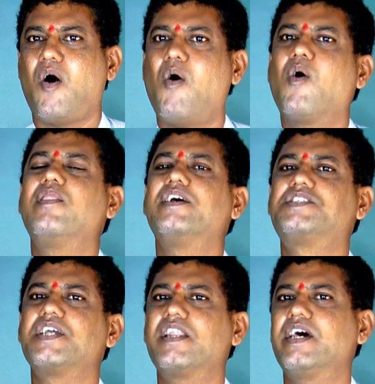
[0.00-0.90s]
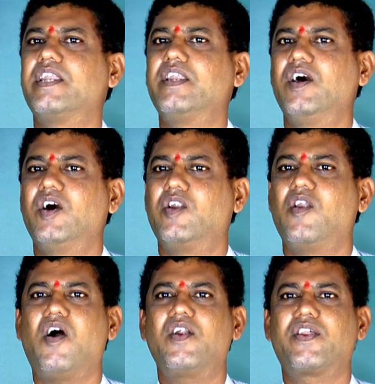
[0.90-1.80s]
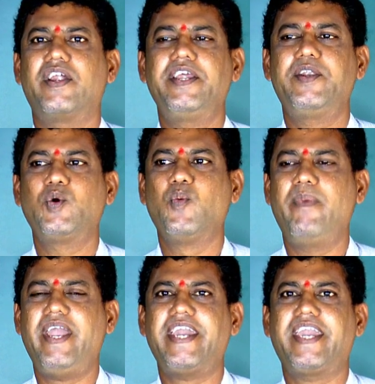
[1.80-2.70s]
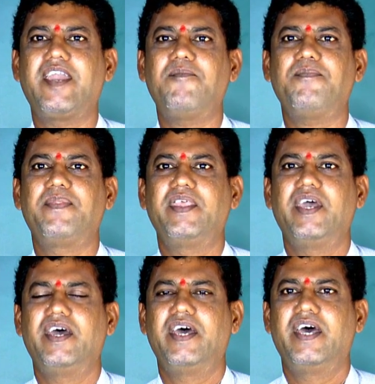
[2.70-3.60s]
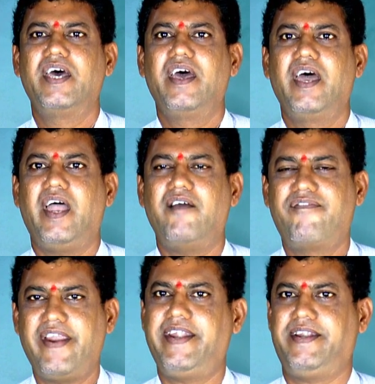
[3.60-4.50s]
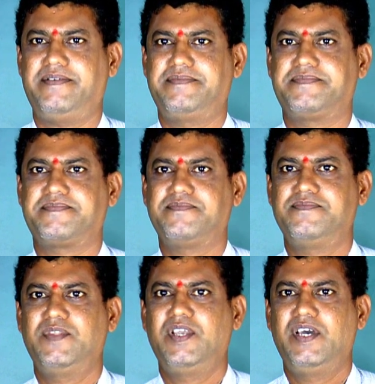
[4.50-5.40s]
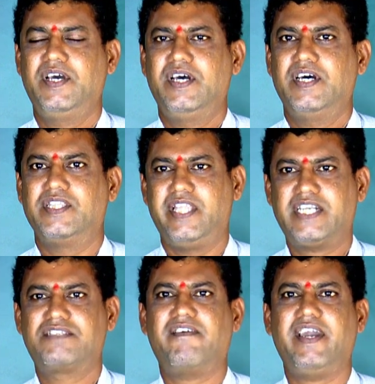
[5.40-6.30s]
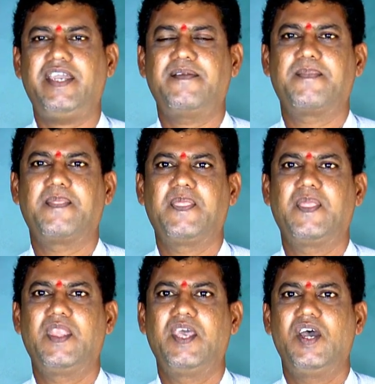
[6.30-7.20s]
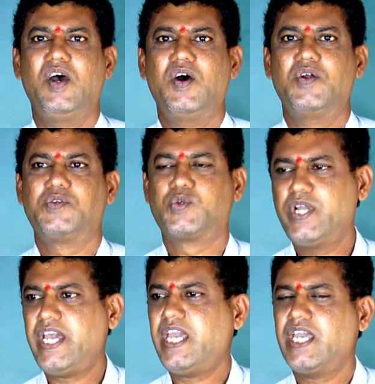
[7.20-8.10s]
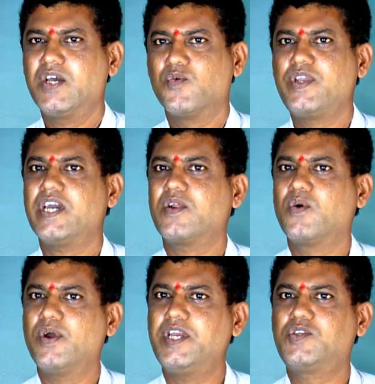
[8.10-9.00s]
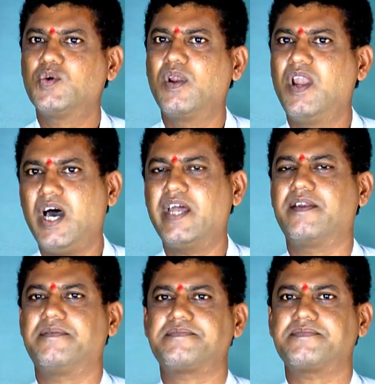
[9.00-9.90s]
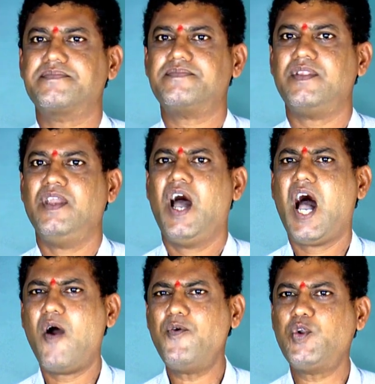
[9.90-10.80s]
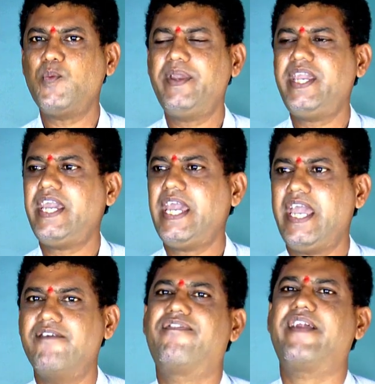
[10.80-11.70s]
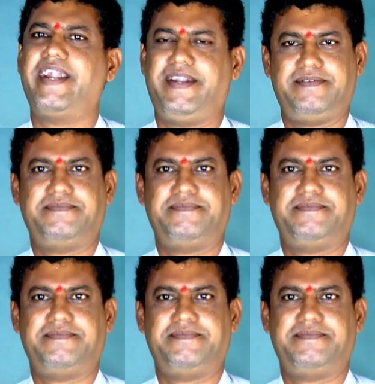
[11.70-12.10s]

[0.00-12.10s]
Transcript: All the children not ready to make him a friend. That's why today we are going to learn how to be a, a friend,